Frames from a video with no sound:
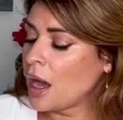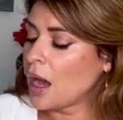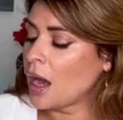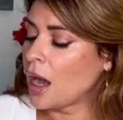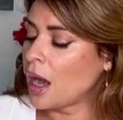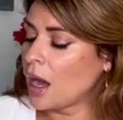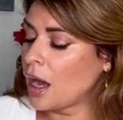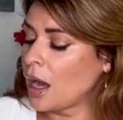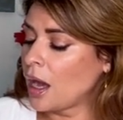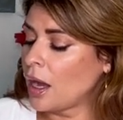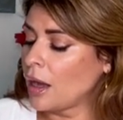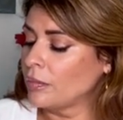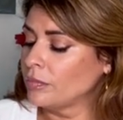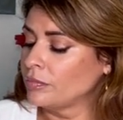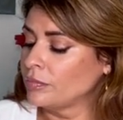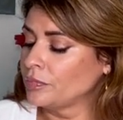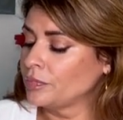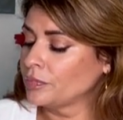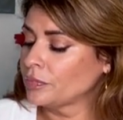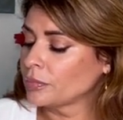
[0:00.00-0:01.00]

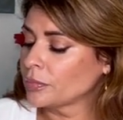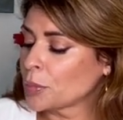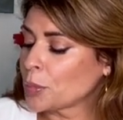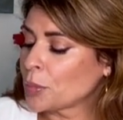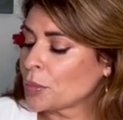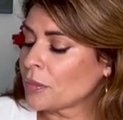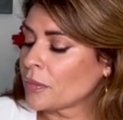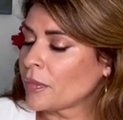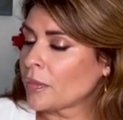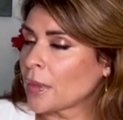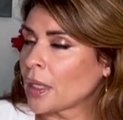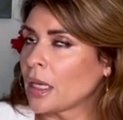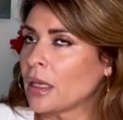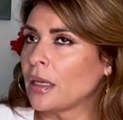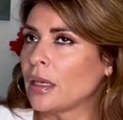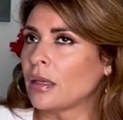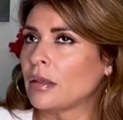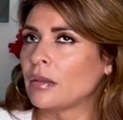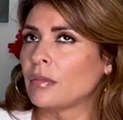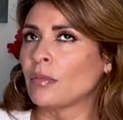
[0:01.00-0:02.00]

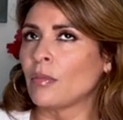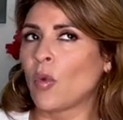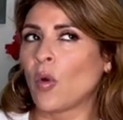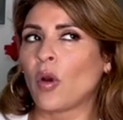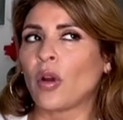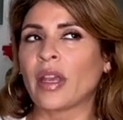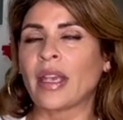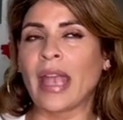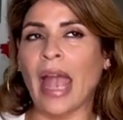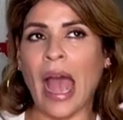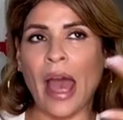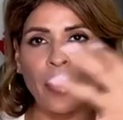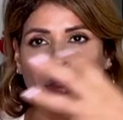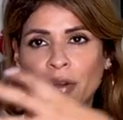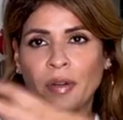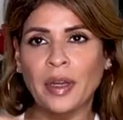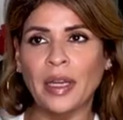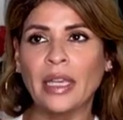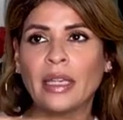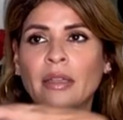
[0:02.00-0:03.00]
more
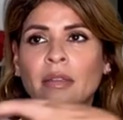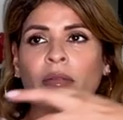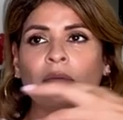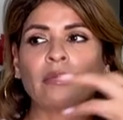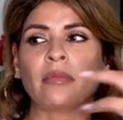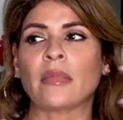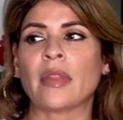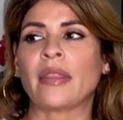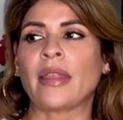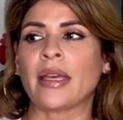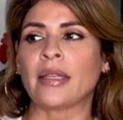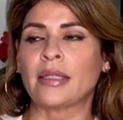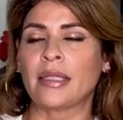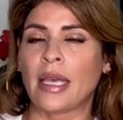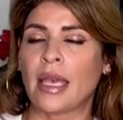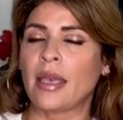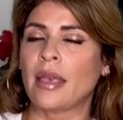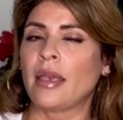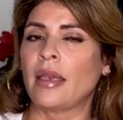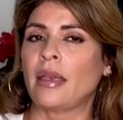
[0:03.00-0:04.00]
gathering than
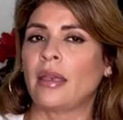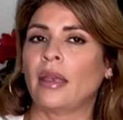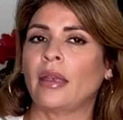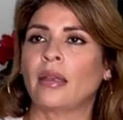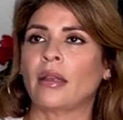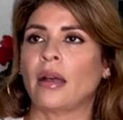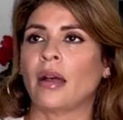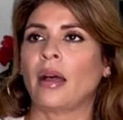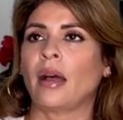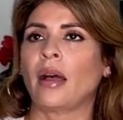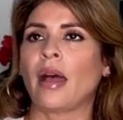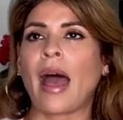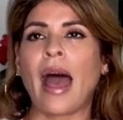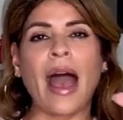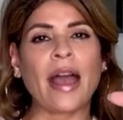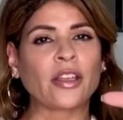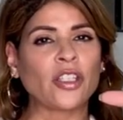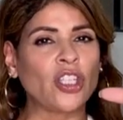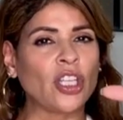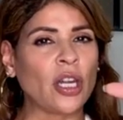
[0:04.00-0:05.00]
taking
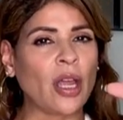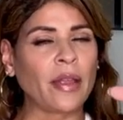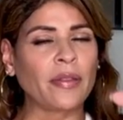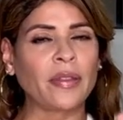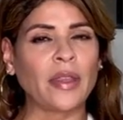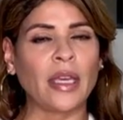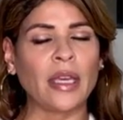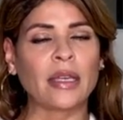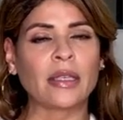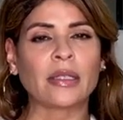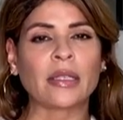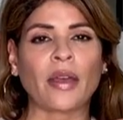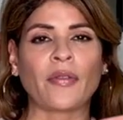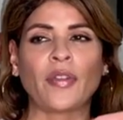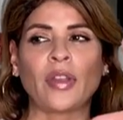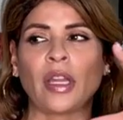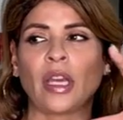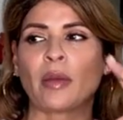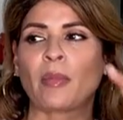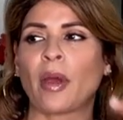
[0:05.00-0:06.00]
action on things. I
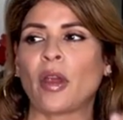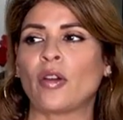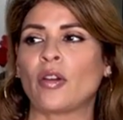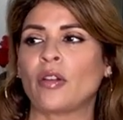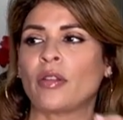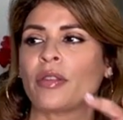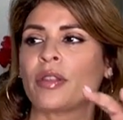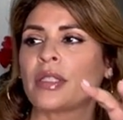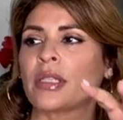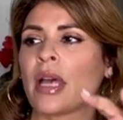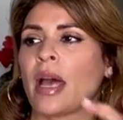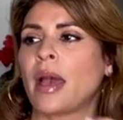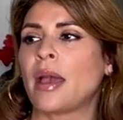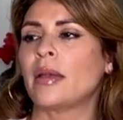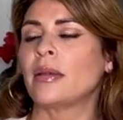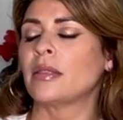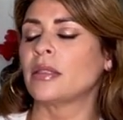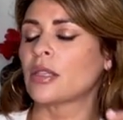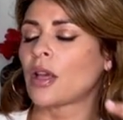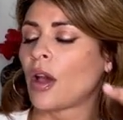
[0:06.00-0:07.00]
feel like my earth
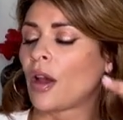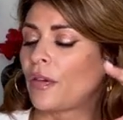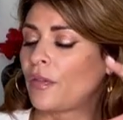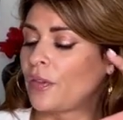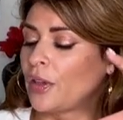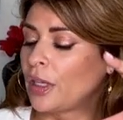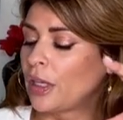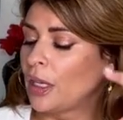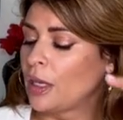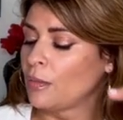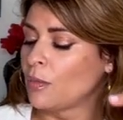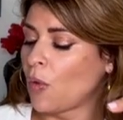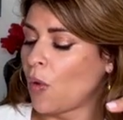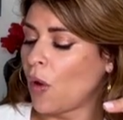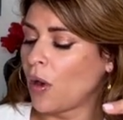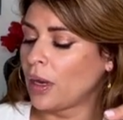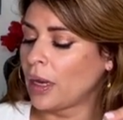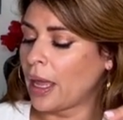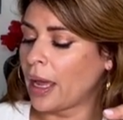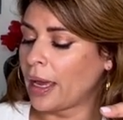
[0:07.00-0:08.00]
signs are feeling
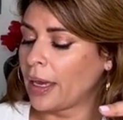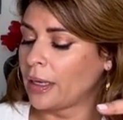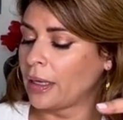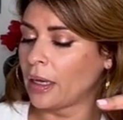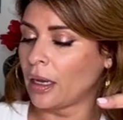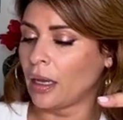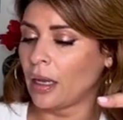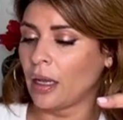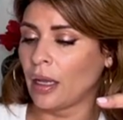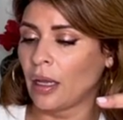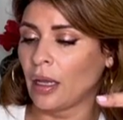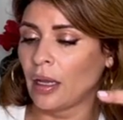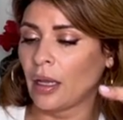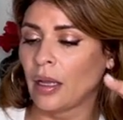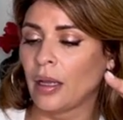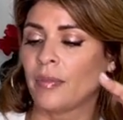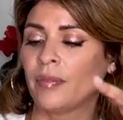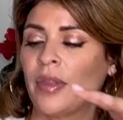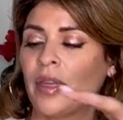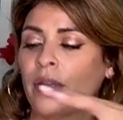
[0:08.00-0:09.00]
more like
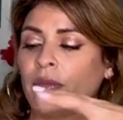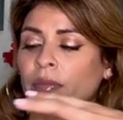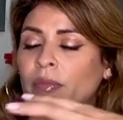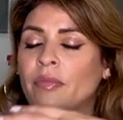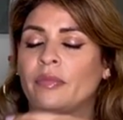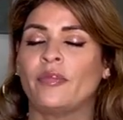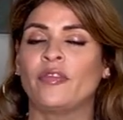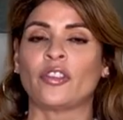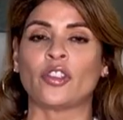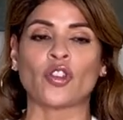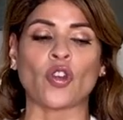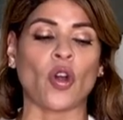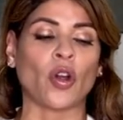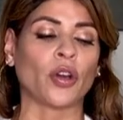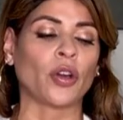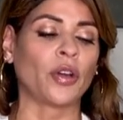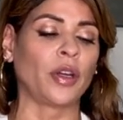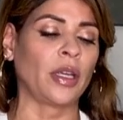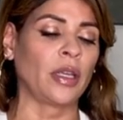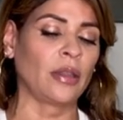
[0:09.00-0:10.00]
they're
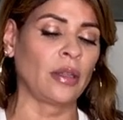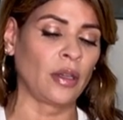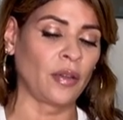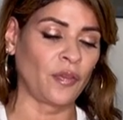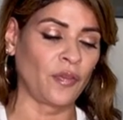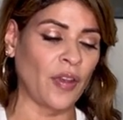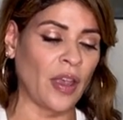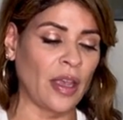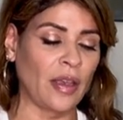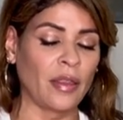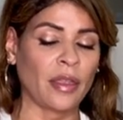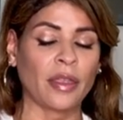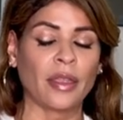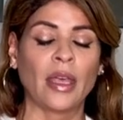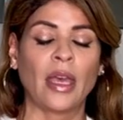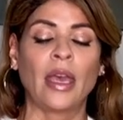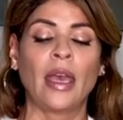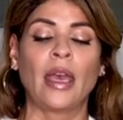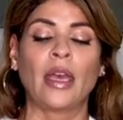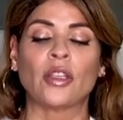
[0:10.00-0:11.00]
stronger in their faith,
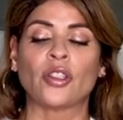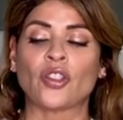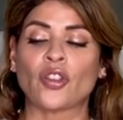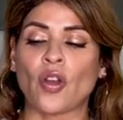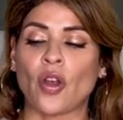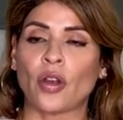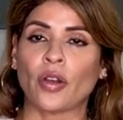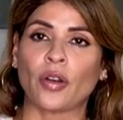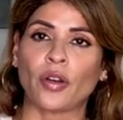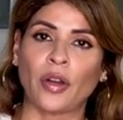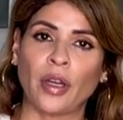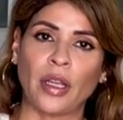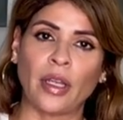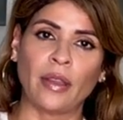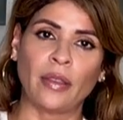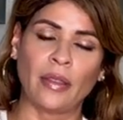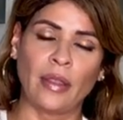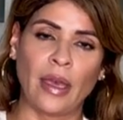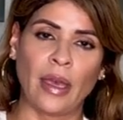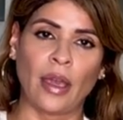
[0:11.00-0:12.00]
stronger
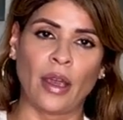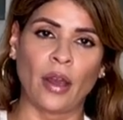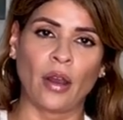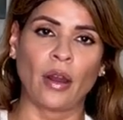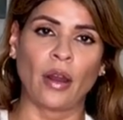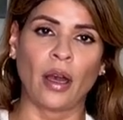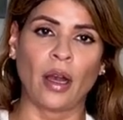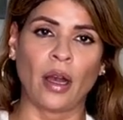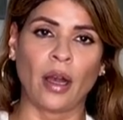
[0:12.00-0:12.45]
in their